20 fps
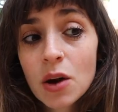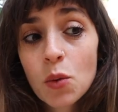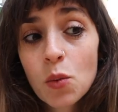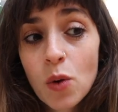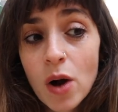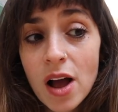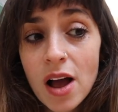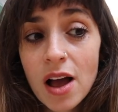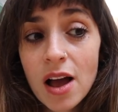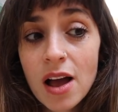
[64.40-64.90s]

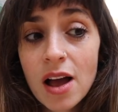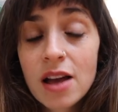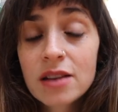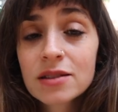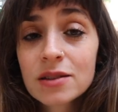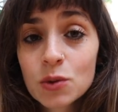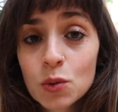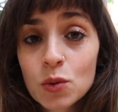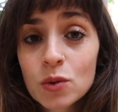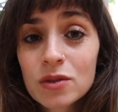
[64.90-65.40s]
were
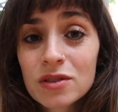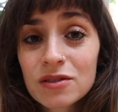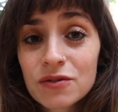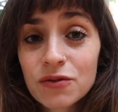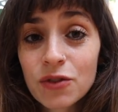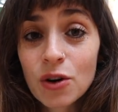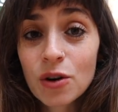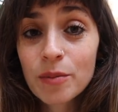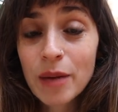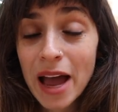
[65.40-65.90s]
sourced
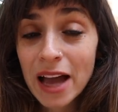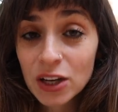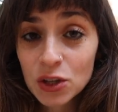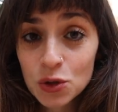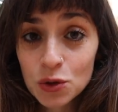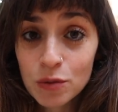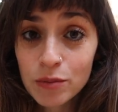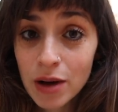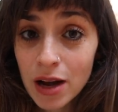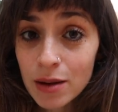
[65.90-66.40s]
from
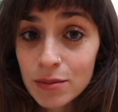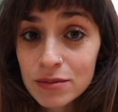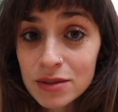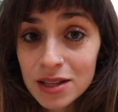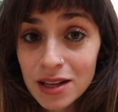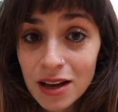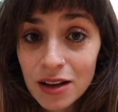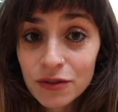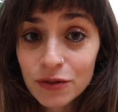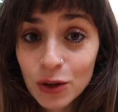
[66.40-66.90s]
actual mums
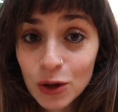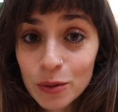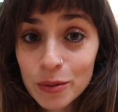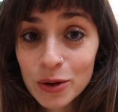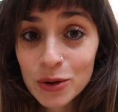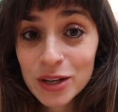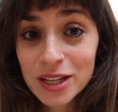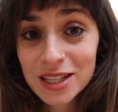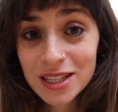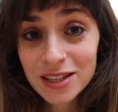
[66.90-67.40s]
that follow me
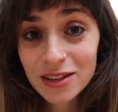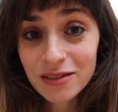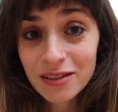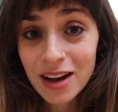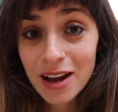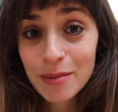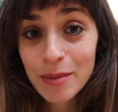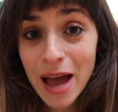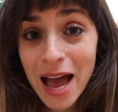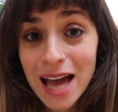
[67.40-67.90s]
on
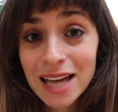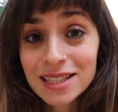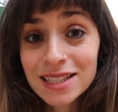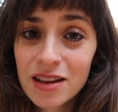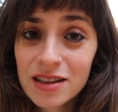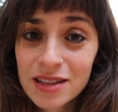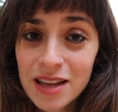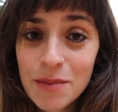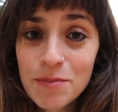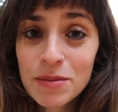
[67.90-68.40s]
Instagram and
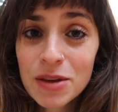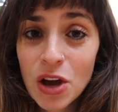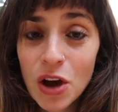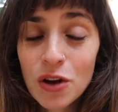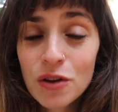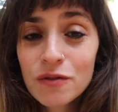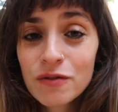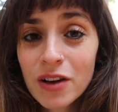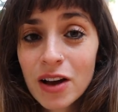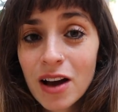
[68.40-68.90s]
sent me
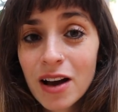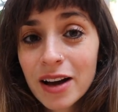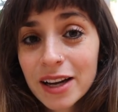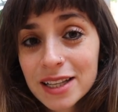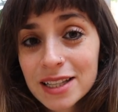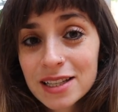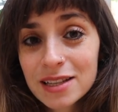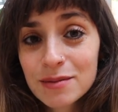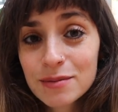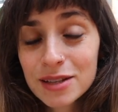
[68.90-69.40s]
over
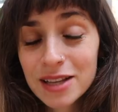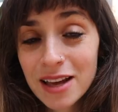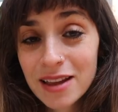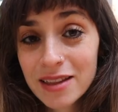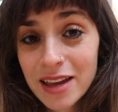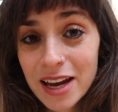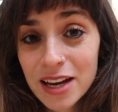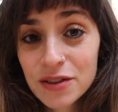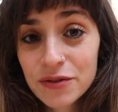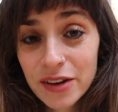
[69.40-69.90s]
items that
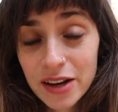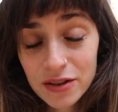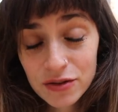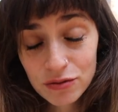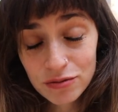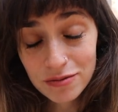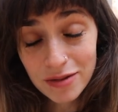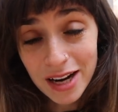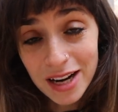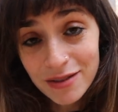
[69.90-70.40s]
they'd found
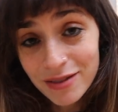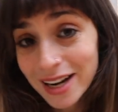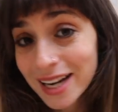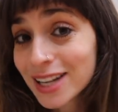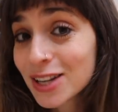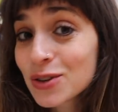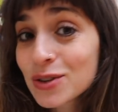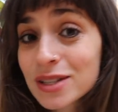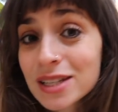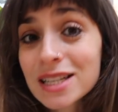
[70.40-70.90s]
really, really
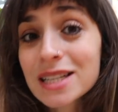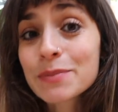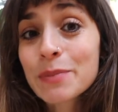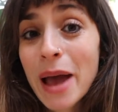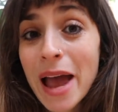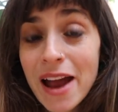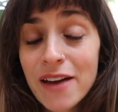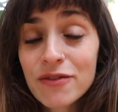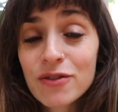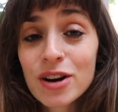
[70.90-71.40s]
useless,
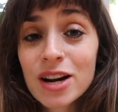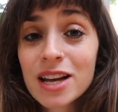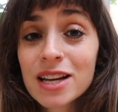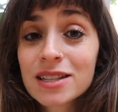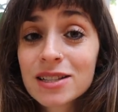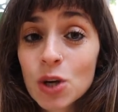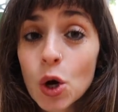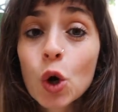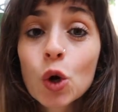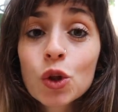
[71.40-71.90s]
but everyone
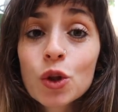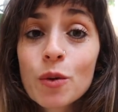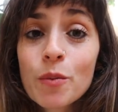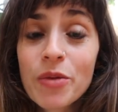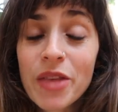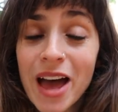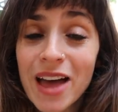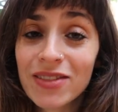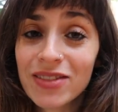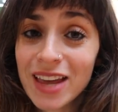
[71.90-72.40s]
had told them
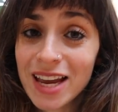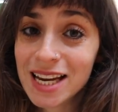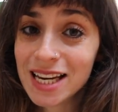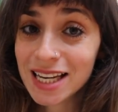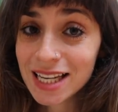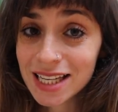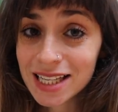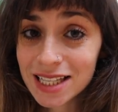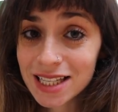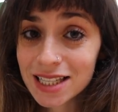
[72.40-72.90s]
that they
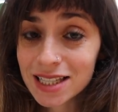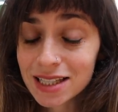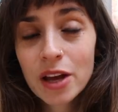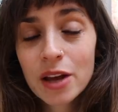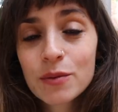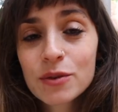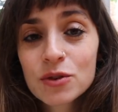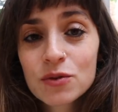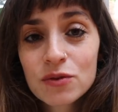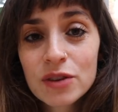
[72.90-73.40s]
needed.
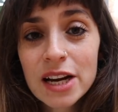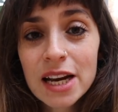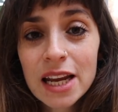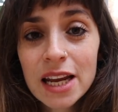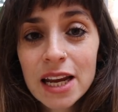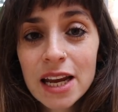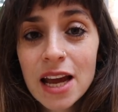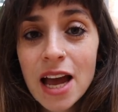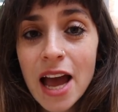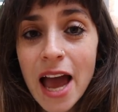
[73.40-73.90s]
It was
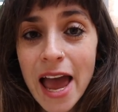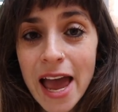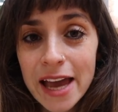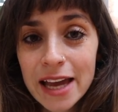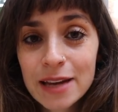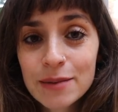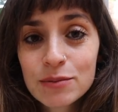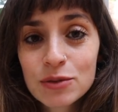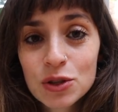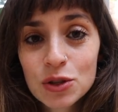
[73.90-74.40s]
really
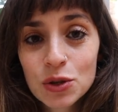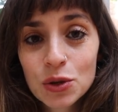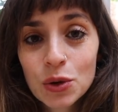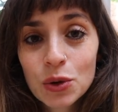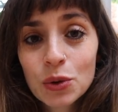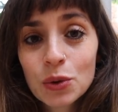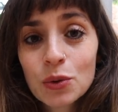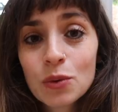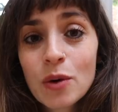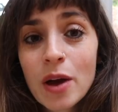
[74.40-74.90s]
aimed
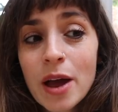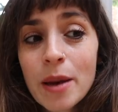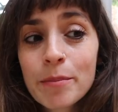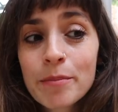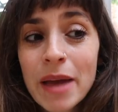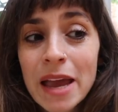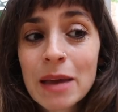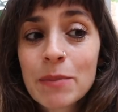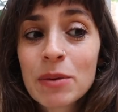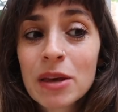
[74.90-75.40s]
to
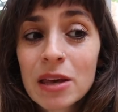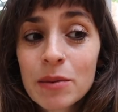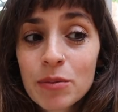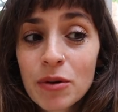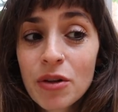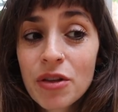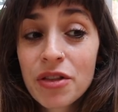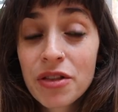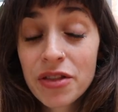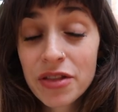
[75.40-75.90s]
make
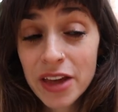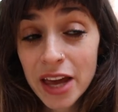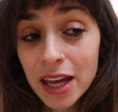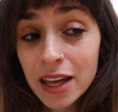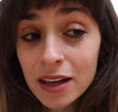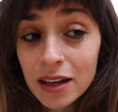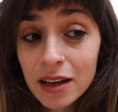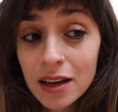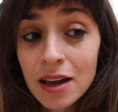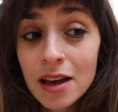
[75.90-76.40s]
people
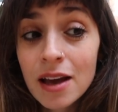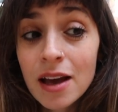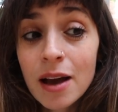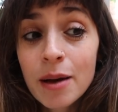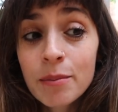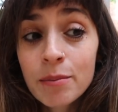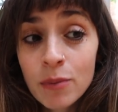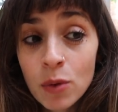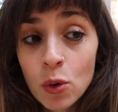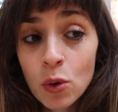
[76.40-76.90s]
think
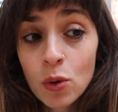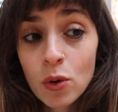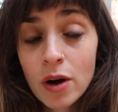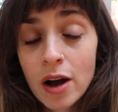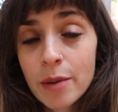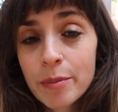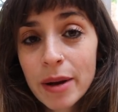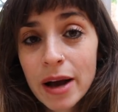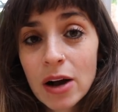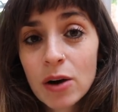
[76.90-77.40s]
more
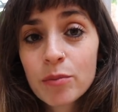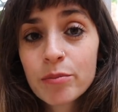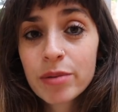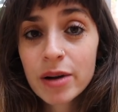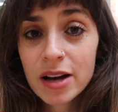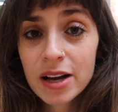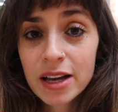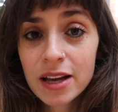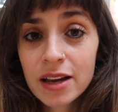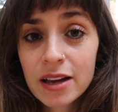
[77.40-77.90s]
about
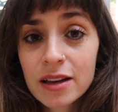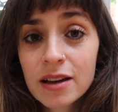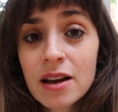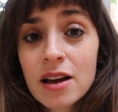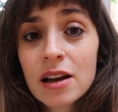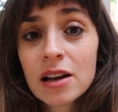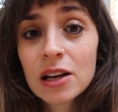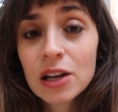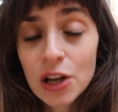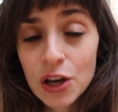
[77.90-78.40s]
buying
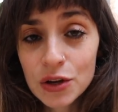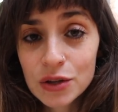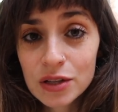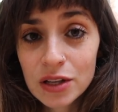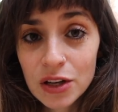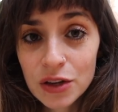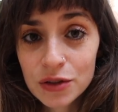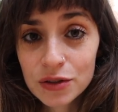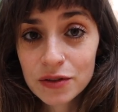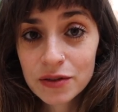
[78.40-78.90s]
loads
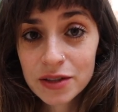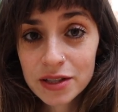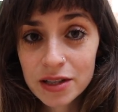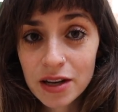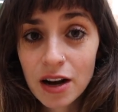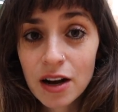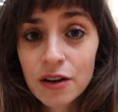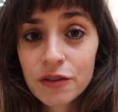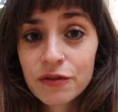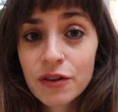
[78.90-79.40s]
and loads of
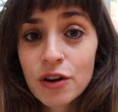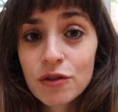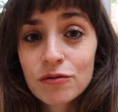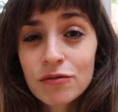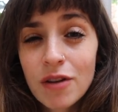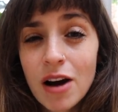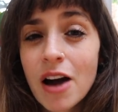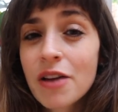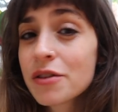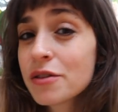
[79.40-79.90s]
stuff
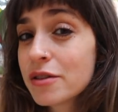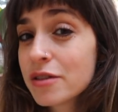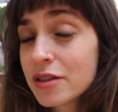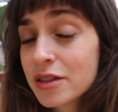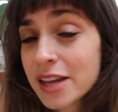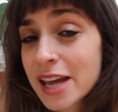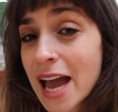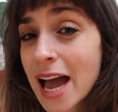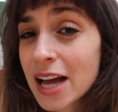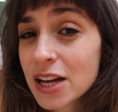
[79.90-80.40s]
rather than
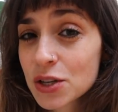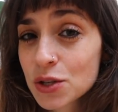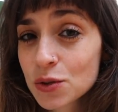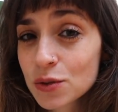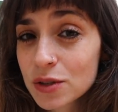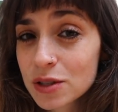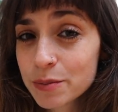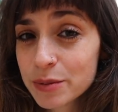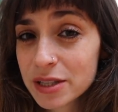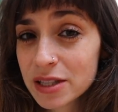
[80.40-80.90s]
the
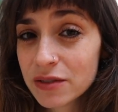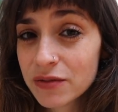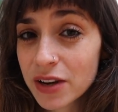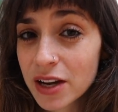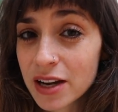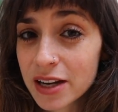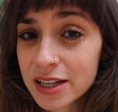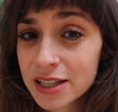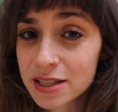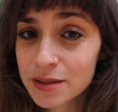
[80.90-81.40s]
actual
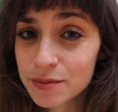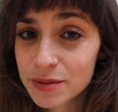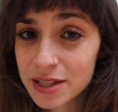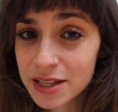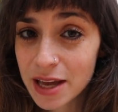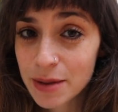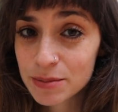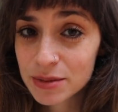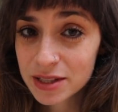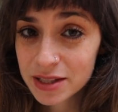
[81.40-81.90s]
specific items
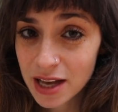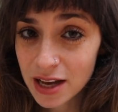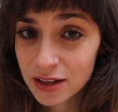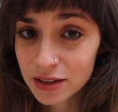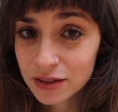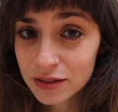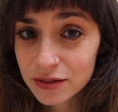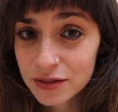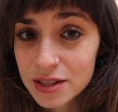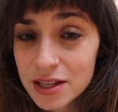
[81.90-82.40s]

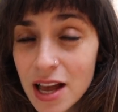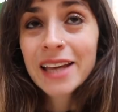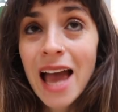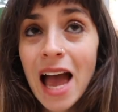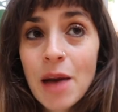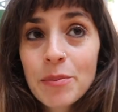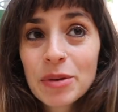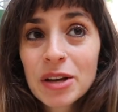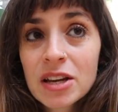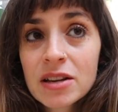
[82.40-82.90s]
themselves.
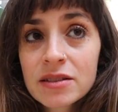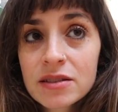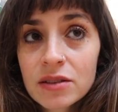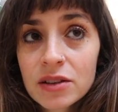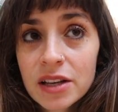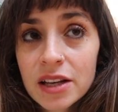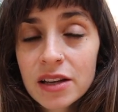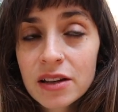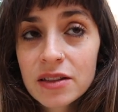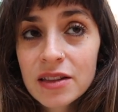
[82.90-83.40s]
Yeah, because
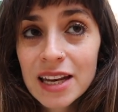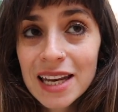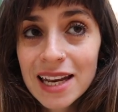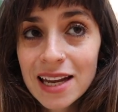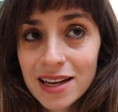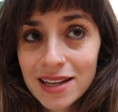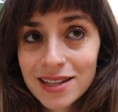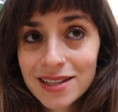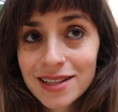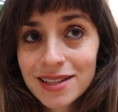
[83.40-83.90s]
the
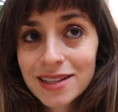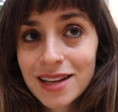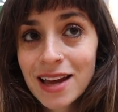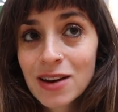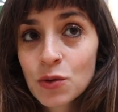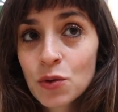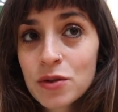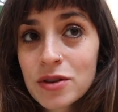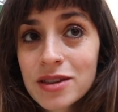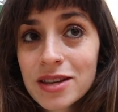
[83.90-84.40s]
lists
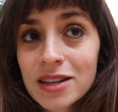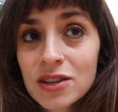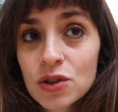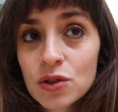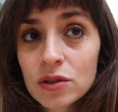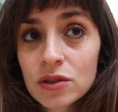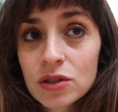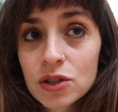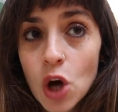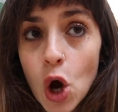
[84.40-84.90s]
and all the things
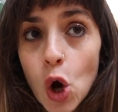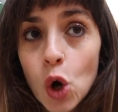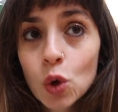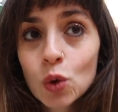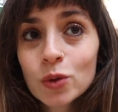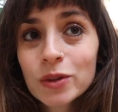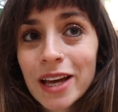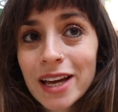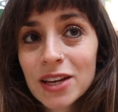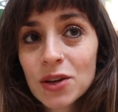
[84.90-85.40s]
you're
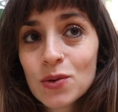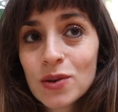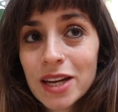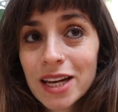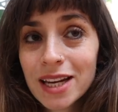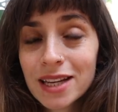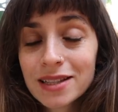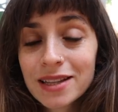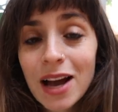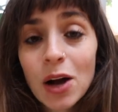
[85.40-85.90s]
told that you
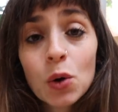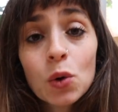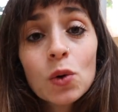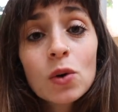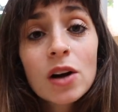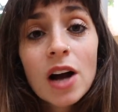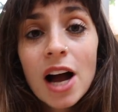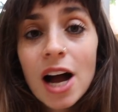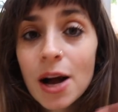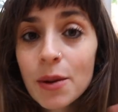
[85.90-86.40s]
need, that all
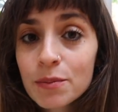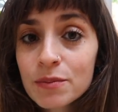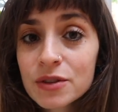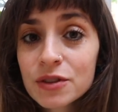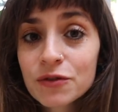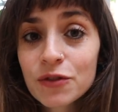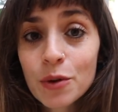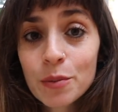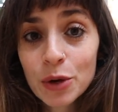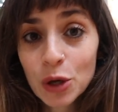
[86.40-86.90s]
comes
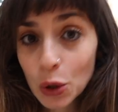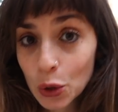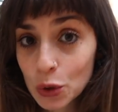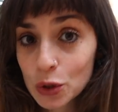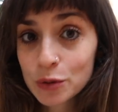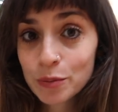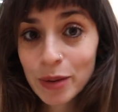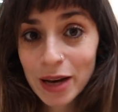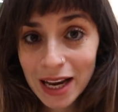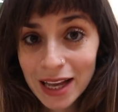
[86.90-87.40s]
from a
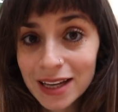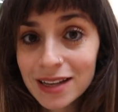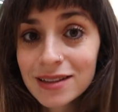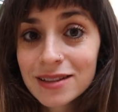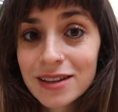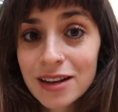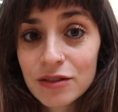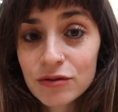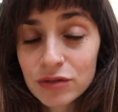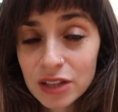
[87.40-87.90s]
good
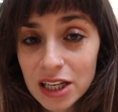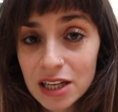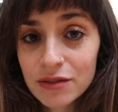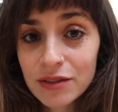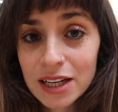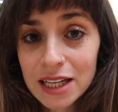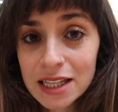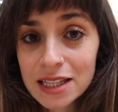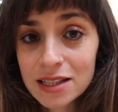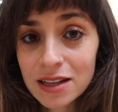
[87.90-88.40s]
place. It really,
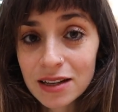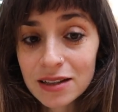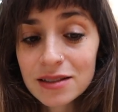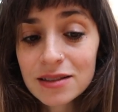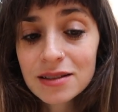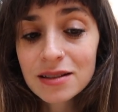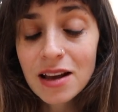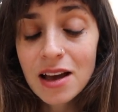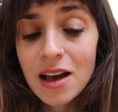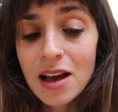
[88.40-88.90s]
really
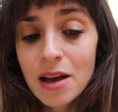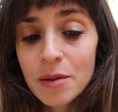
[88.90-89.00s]
does.